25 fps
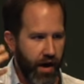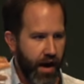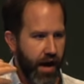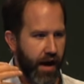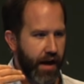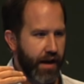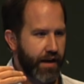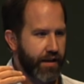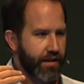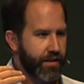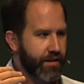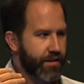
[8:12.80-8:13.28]

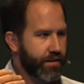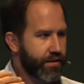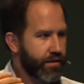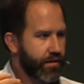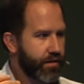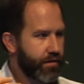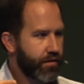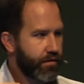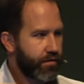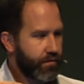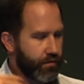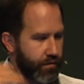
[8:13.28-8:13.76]
eyes,
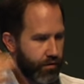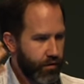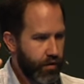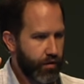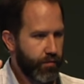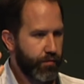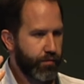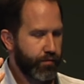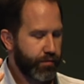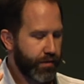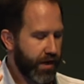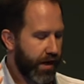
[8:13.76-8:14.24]

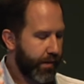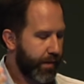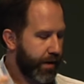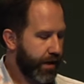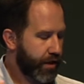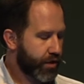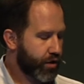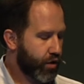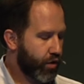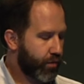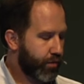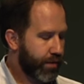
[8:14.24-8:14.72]

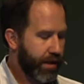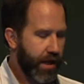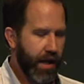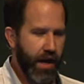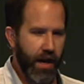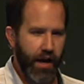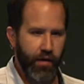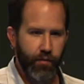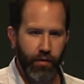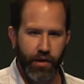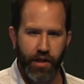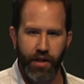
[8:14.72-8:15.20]
diabetics go
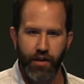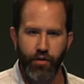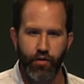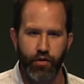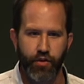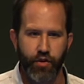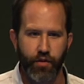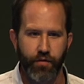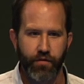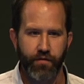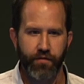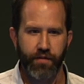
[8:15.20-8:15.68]
blind, why they
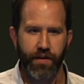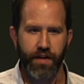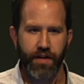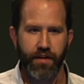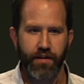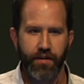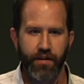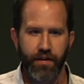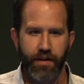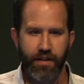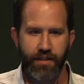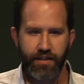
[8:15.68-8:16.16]
lose their
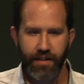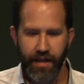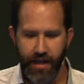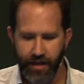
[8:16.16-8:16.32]
feet, is